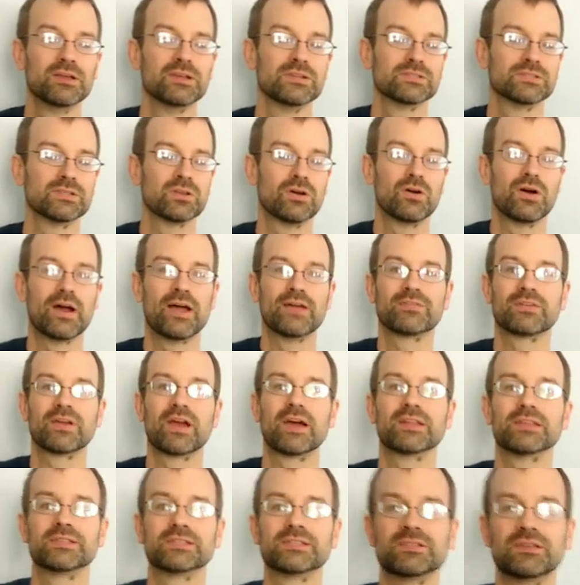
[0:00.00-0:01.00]
So I've
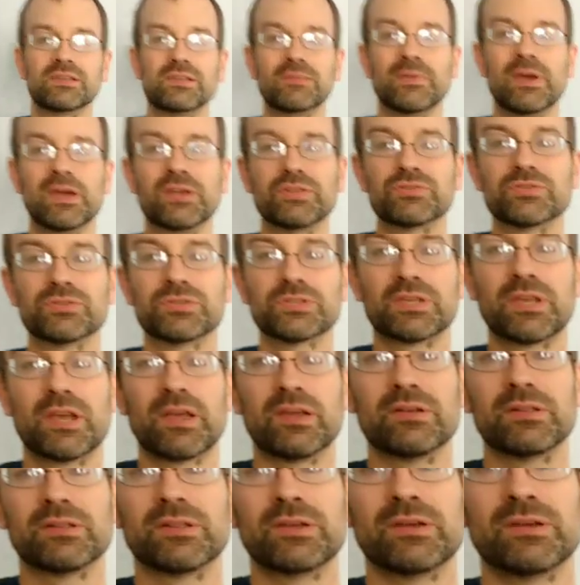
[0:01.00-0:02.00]
got a C major
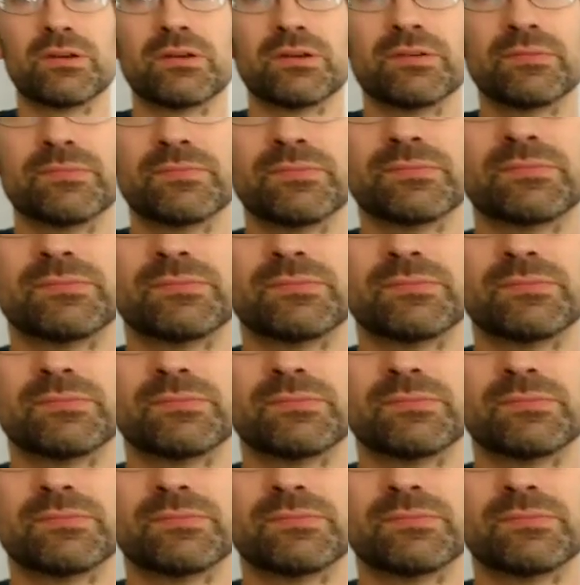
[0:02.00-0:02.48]
scale here.